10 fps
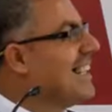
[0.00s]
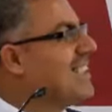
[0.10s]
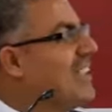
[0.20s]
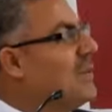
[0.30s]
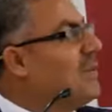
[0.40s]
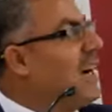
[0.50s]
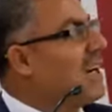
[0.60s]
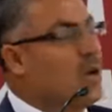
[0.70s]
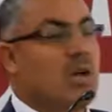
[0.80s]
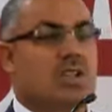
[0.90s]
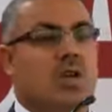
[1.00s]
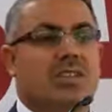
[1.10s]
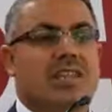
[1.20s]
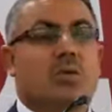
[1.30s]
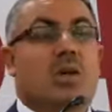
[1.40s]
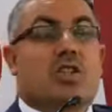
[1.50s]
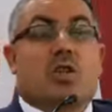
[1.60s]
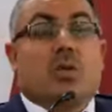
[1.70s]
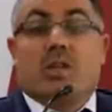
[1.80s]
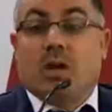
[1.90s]
So, course content, what
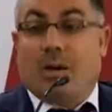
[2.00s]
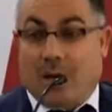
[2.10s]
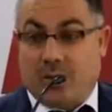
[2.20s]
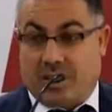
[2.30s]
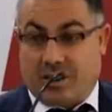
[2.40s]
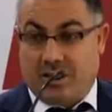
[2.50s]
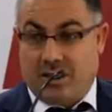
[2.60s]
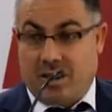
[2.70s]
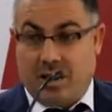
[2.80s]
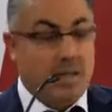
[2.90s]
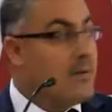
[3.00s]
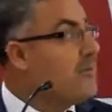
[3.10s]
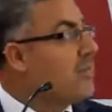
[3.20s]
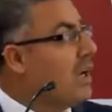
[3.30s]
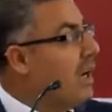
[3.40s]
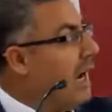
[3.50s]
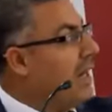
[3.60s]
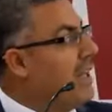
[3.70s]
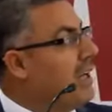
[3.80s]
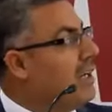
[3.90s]
should we do about it? I
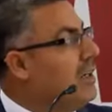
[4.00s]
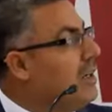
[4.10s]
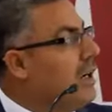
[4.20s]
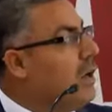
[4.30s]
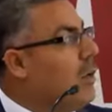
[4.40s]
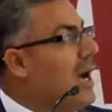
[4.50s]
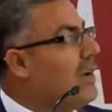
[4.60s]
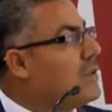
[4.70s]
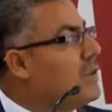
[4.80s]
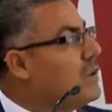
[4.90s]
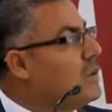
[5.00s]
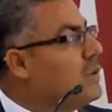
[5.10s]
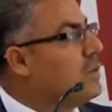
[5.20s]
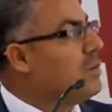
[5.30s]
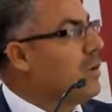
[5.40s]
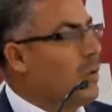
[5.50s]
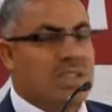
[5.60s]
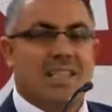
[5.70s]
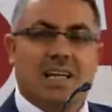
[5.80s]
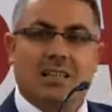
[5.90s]
think we have to, we
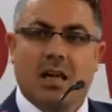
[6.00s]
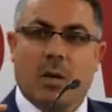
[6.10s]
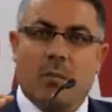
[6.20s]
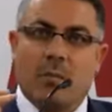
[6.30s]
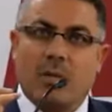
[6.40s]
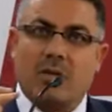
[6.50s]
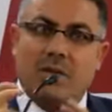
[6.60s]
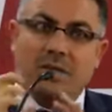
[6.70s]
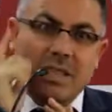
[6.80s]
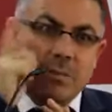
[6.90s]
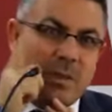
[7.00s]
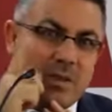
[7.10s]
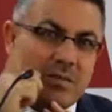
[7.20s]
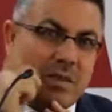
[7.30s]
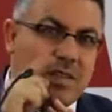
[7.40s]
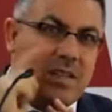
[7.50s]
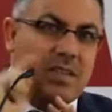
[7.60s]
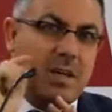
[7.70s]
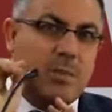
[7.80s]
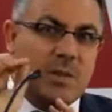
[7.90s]
said
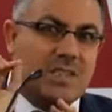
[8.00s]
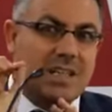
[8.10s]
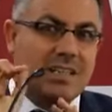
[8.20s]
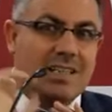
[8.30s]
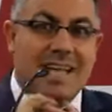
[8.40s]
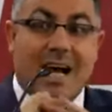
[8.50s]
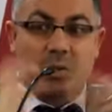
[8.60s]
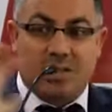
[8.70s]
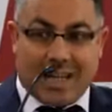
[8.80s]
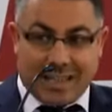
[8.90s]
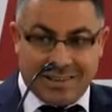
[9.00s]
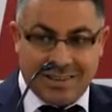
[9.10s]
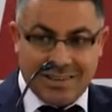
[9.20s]
53% is outside.